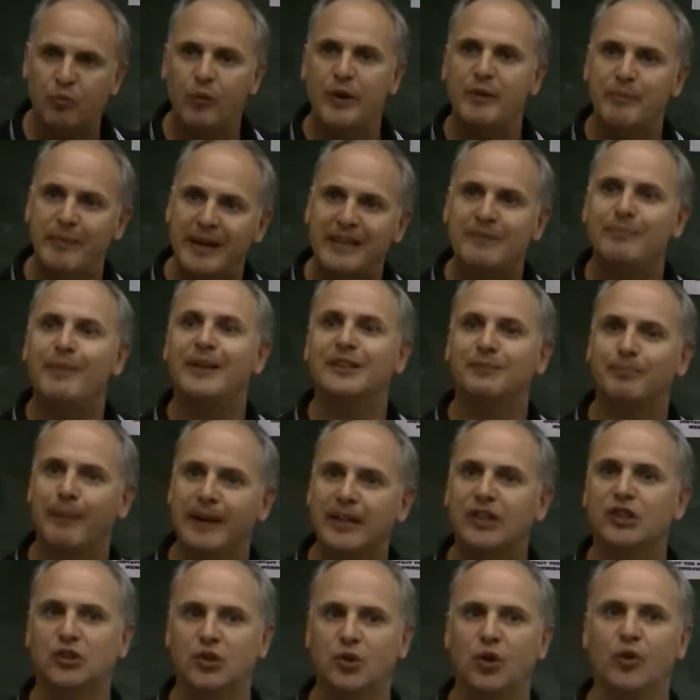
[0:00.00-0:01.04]
we must
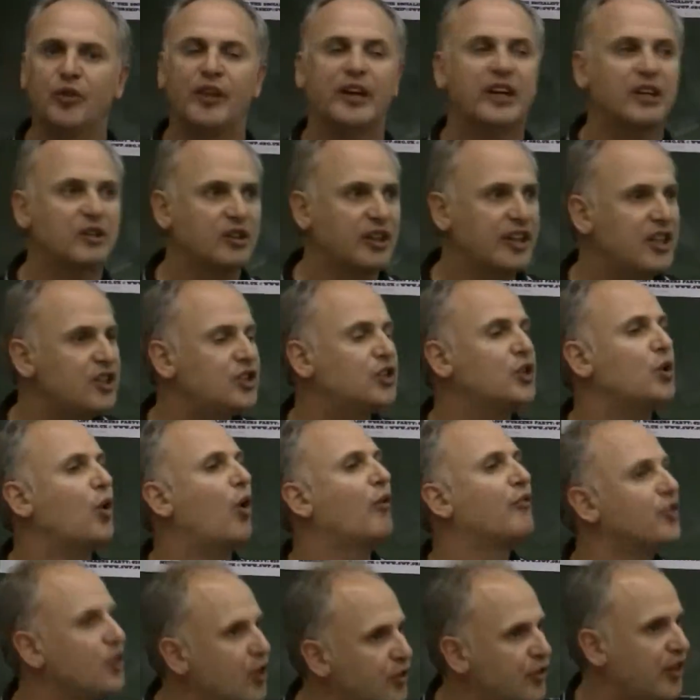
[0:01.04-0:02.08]
make sure that the
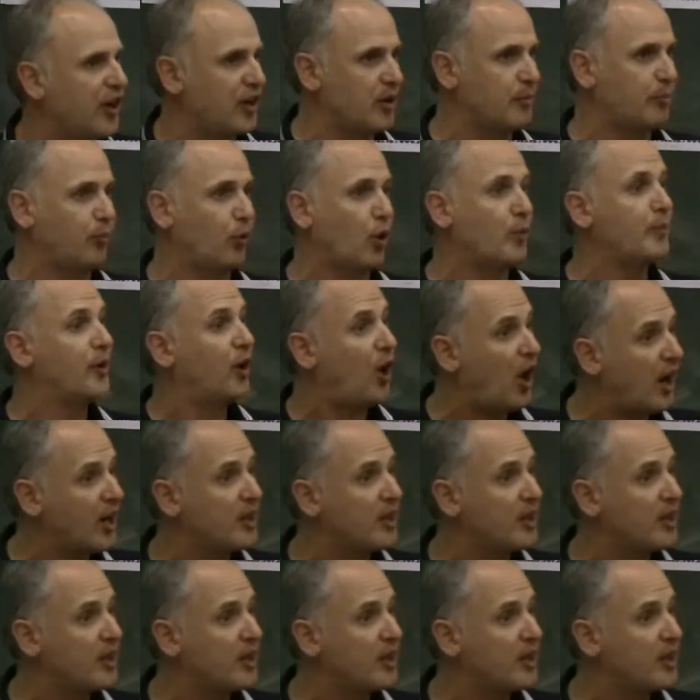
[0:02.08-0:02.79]
issue of youth unemployment